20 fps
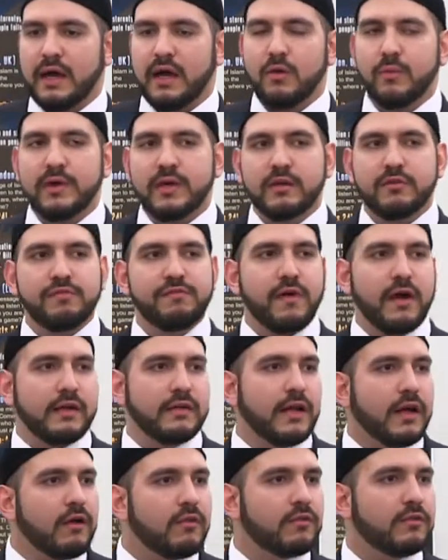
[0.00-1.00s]
how we can
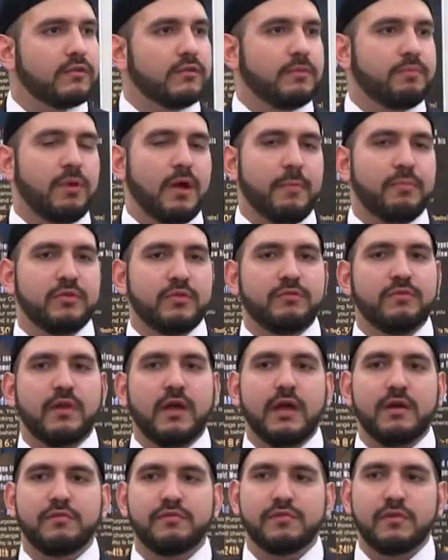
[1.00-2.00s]
find out the purpose of
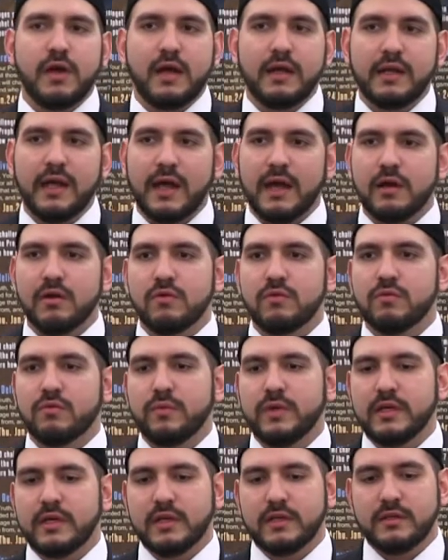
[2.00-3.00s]
life and how
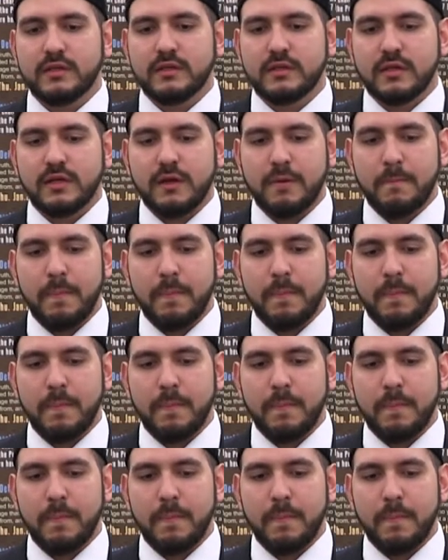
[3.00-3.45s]
we can